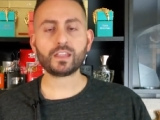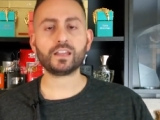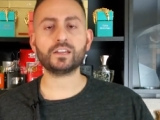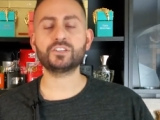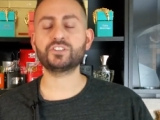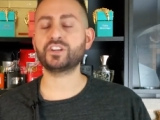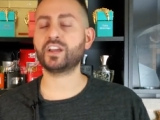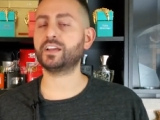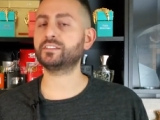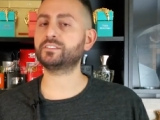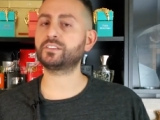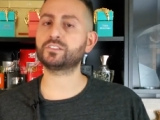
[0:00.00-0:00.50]

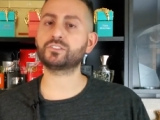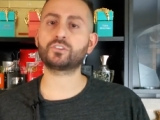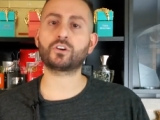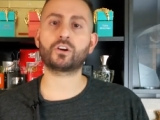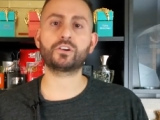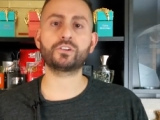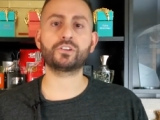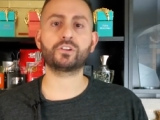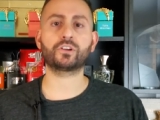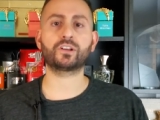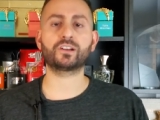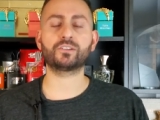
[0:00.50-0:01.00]
chances are
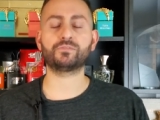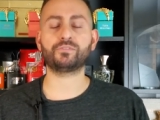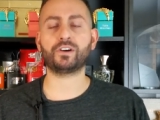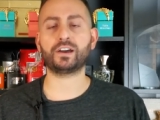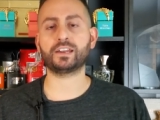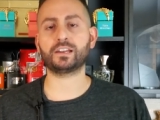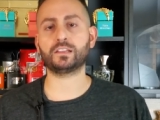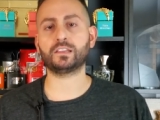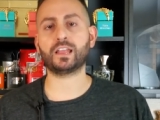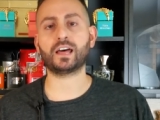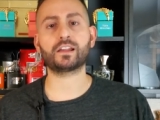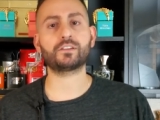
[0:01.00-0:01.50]
you're going to
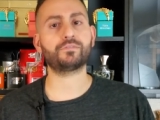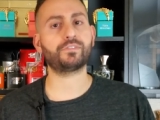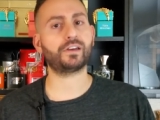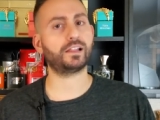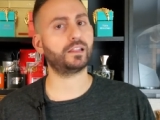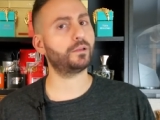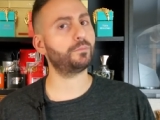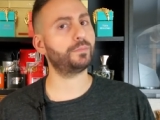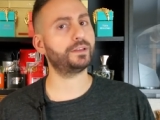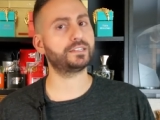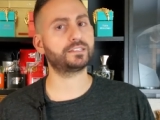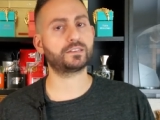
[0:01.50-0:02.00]
find a lot of
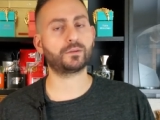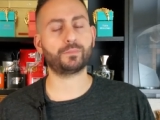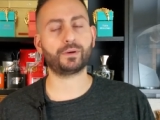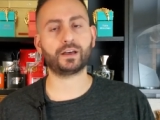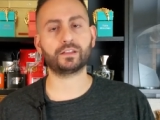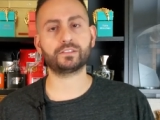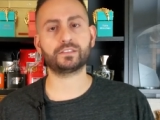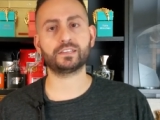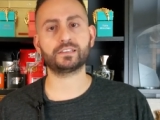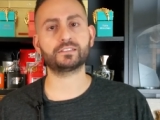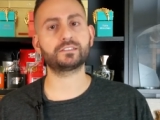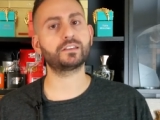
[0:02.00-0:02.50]
elements
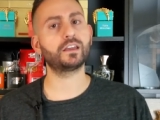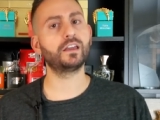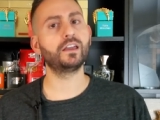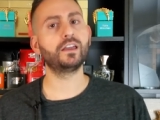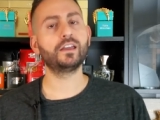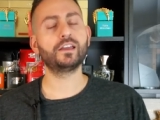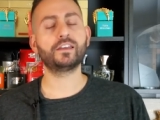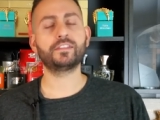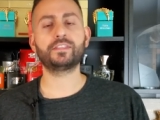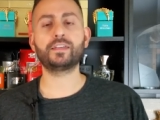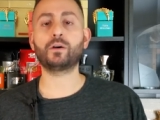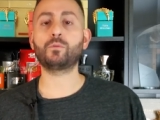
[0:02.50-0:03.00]
about this
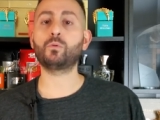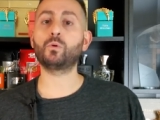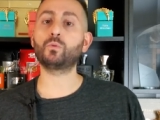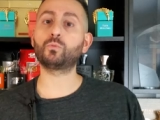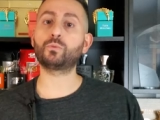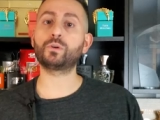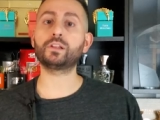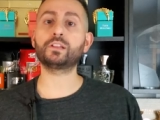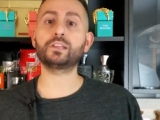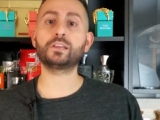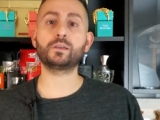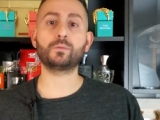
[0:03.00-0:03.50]
that will
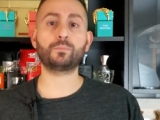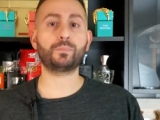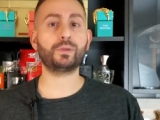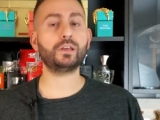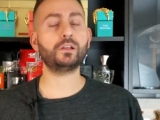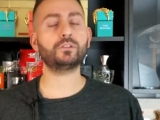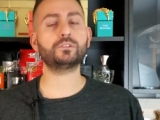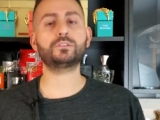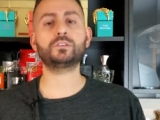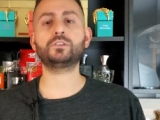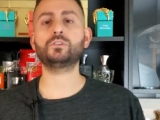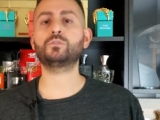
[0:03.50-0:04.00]
really
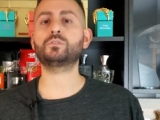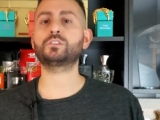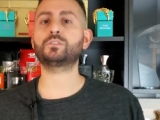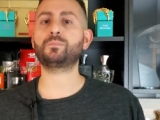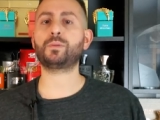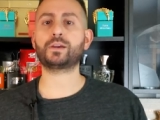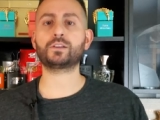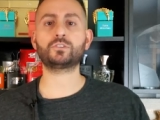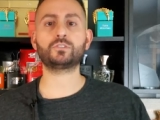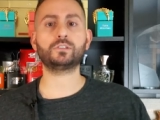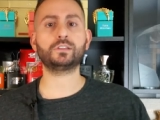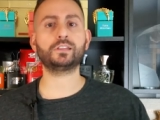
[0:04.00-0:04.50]
appeal to you,
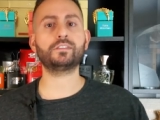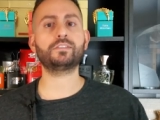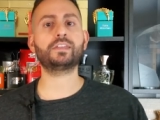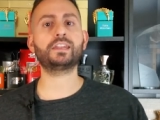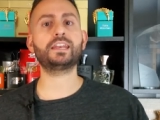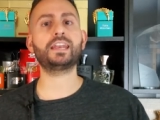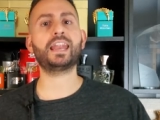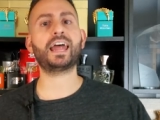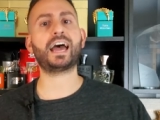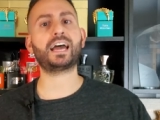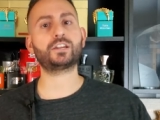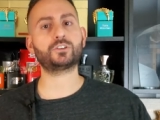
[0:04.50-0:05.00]
especially the
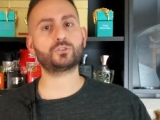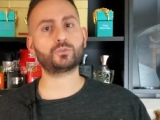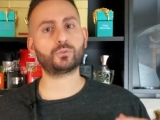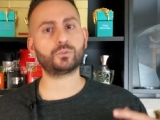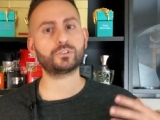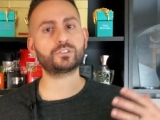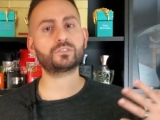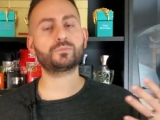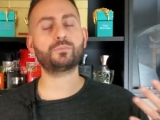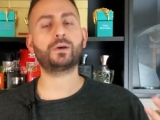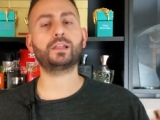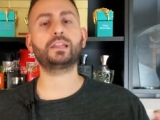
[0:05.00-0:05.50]
natural
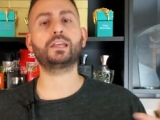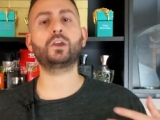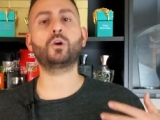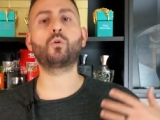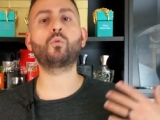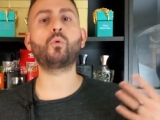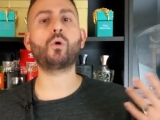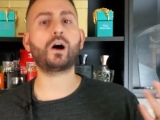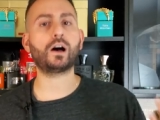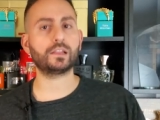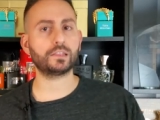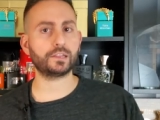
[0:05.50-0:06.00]
smelling
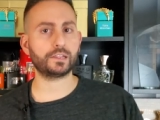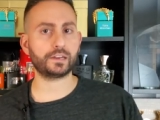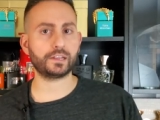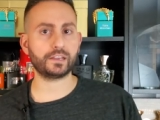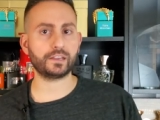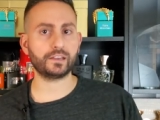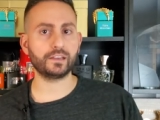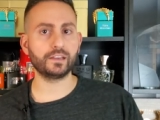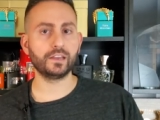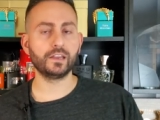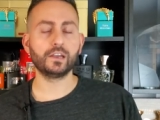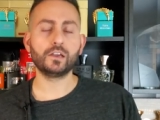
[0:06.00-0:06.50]
quality